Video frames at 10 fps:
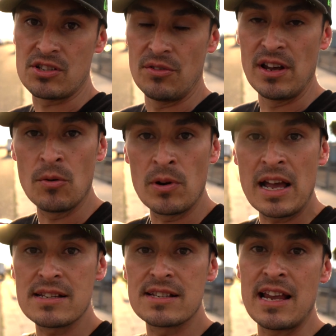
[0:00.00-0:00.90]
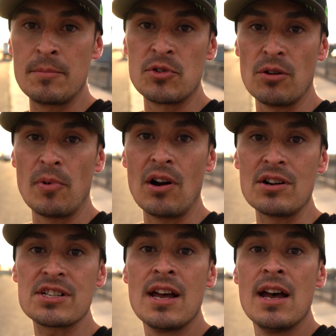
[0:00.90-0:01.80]
So the other one has the same dirt
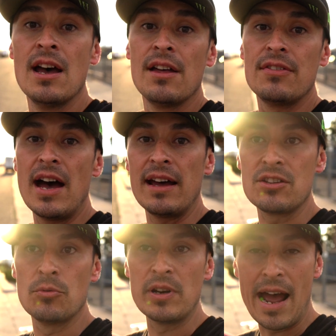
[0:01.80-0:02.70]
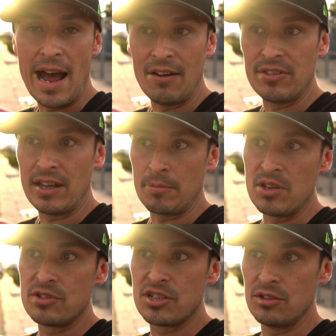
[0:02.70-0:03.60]
bars that you would have, that I'm
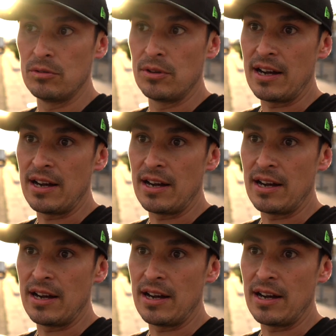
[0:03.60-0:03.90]
used to,